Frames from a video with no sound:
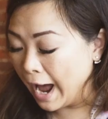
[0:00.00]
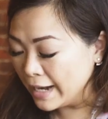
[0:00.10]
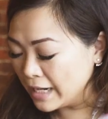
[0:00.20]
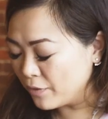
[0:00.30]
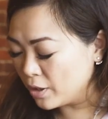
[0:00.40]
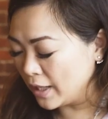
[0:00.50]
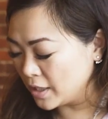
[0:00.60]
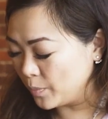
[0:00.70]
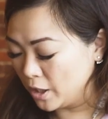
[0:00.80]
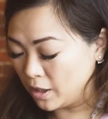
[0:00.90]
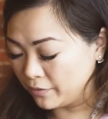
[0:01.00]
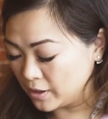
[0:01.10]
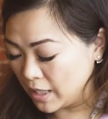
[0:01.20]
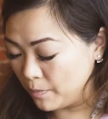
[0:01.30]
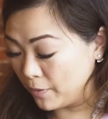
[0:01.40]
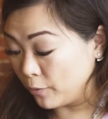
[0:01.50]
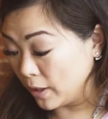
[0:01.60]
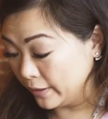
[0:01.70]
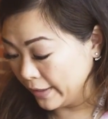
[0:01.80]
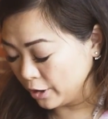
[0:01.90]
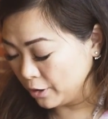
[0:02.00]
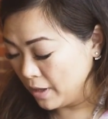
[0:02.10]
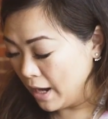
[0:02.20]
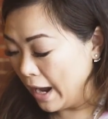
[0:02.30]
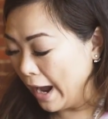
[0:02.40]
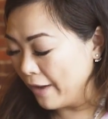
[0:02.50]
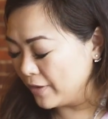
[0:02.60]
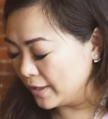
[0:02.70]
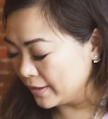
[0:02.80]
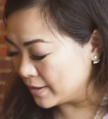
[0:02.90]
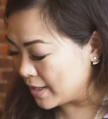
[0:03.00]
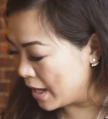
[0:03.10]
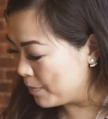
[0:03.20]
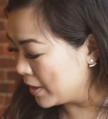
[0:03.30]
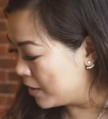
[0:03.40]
I never like to peel off the tape before I letter. I feel like the tape